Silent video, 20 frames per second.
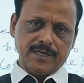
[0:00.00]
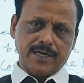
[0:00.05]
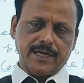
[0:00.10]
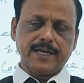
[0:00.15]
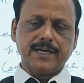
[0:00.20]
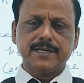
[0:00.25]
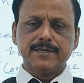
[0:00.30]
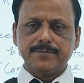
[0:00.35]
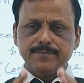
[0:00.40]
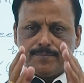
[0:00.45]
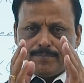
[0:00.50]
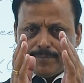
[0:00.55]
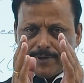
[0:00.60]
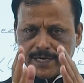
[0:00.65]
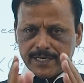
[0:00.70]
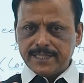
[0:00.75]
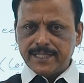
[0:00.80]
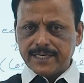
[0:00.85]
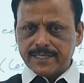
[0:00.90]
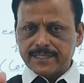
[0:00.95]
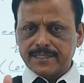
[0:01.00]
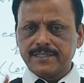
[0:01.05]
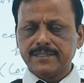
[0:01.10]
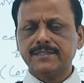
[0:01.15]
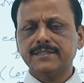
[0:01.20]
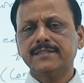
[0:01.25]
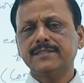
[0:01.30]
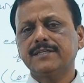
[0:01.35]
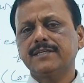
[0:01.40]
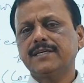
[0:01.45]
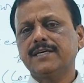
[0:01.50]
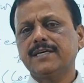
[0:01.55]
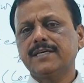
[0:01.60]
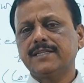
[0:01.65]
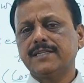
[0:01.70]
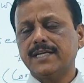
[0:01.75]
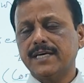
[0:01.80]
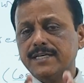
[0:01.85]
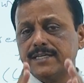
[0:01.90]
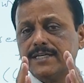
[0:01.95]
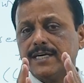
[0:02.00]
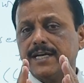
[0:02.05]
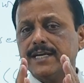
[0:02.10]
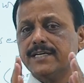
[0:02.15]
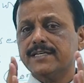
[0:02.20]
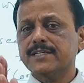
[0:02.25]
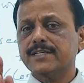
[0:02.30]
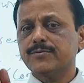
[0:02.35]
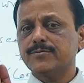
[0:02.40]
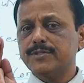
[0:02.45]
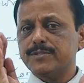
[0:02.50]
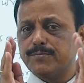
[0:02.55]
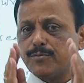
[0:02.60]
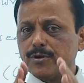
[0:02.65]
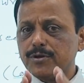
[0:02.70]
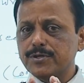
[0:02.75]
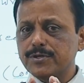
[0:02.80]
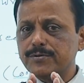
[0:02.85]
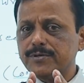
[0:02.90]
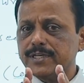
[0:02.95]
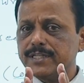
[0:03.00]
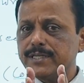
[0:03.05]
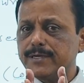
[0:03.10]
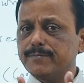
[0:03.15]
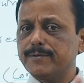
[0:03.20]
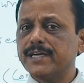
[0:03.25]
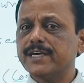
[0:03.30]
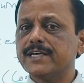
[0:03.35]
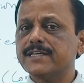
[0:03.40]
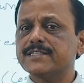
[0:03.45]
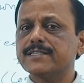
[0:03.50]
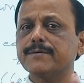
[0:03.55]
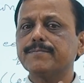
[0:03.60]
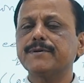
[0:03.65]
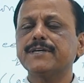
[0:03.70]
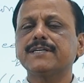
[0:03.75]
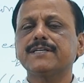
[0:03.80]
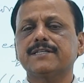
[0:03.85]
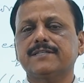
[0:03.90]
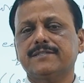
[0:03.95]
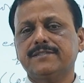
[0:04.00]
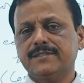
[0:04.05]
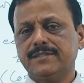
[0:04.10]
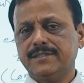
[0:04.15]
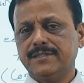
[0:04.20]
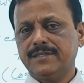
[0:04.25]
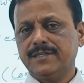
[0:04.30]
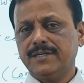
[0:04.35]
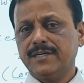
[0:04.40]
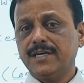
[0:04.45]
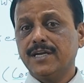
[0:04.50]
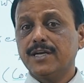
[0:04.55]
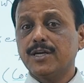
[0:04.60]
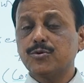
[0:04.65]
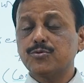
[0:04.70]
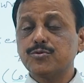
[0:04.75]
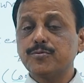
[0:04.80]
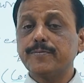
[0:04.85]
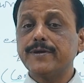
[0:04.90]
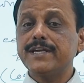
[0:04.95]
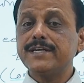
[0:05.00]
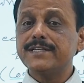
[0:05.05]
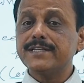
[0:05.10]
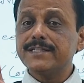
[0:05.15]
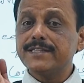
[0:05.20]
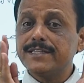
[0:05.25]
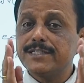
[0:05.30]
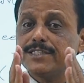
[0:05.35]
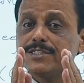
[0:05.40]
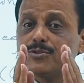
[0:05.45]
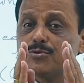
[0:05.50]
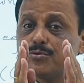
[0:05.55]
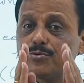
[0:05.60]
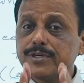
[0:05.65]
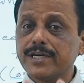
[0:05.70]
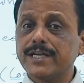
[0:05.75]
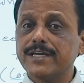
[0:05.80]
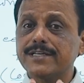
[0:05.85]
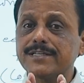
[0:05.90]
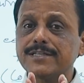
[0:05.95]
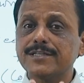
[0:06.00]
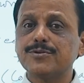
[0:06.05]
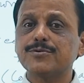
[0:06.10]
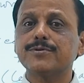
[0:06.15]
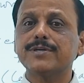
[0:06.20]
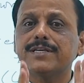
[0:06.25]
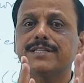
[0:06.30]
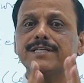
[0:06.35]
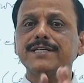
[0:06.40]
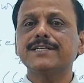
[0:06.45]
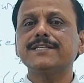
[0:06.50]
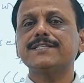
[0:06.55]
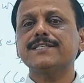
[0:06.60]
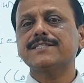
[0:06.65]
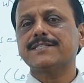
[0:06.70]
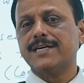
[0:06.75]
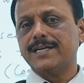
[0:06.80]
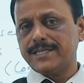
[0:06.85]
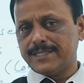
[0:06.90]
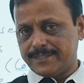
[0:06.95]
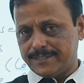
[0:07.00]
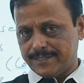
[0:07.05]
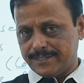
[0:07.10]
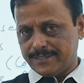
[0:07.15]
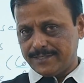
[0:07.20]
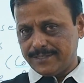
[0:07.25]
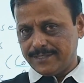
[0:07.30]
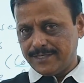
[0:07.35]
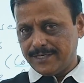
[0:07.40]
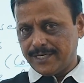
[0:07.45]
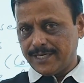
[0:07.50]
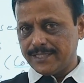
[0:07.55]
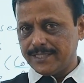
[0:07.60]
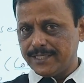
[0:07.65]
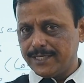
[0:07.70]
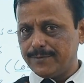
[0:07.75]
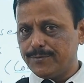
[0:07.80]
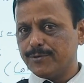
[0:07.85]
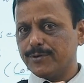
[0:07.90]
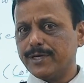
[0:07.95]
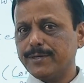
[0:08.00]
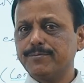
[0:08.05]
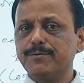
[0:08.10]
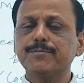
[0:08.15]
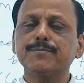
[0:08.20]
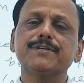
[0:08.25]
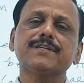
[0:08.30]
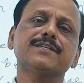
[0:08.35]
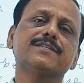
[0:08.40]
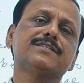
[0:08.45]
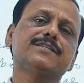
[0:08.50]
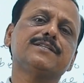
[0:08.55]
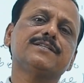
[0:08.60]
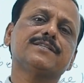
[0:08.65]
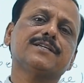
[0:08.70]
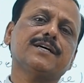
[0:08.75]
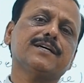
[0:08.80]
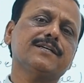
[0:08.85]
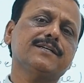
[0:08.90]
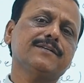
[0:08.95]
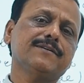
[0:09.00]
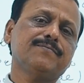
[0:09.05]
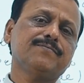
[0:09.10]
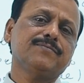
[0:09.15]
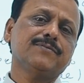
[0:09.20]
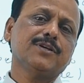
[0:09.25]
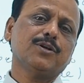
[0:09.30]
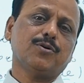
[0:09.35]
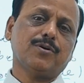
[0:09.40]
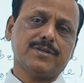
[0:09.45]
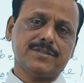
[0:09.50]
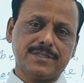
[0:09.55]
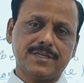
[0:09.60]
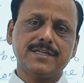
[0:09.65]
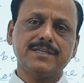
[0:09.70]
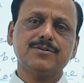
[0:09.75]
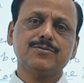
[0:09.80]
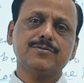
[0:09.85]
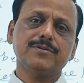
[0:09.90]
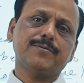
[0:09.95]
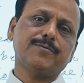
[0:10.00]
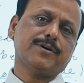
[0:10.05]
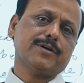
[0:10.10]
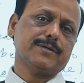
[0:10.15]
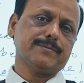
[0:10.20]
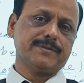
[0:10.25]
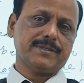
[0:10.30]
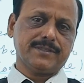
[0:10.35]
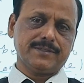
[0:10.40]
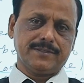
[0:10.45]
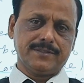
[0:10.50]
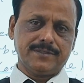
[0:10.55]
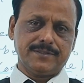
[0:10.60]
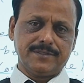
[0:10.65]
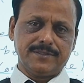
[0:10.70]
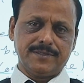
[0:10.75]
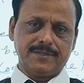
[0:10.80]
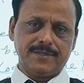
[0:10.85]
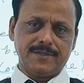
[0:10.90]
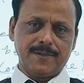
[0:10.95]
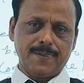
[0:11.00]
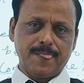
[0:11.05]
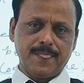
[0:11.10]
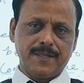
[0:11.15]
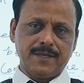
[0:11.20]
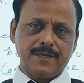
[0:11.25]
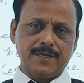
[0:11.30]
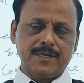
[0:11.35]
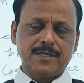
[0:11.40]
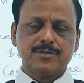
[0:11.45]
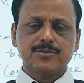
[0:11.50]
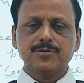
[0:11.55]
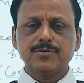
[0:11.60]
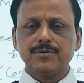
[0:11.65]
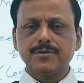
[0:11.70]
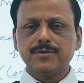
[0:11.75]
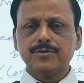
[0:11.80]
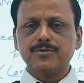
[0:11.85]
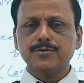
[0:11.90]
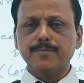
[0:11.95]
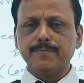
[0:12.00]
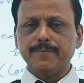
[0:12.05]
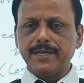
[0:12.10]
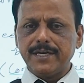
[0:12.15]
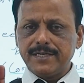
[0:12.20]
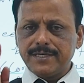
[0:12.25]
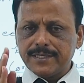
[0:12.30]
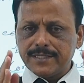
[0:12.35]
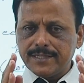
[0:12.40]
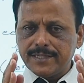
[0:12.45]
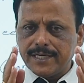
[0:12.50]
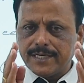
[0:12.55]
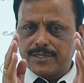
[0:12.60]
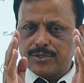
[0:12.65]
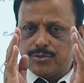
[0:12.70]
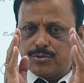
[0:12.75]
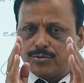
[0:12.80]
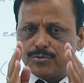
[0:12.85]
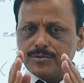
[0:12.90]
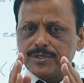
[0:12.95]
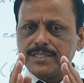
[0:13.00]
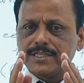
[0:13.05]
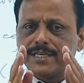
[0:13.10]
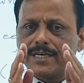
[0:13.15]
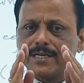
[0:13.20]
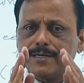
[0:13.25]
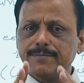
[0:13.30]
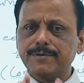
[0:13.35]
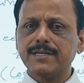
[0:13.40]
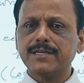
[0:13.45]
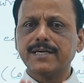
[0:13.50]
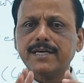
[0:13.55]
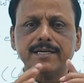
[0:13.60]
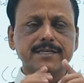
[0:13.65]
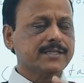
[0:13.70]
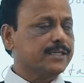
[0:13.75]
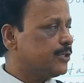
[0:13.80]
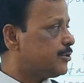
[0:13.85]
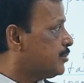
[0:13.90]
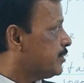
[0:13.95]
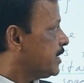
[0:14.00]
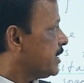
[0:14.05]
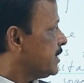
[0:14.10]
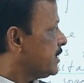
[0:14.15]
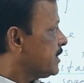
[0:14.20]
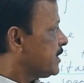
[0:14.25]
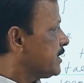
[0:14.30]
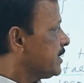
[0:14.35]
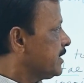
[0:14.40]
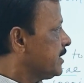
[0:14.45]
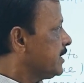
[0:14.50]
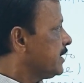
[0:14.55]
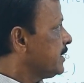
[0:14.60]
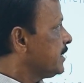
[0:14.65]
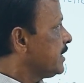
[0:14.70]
and by that character which brought together may get separated. Now to maintain these two characters together is a challenge, and therefore apomictic seeds are costly to the farmer. So to maintain that two desirable character together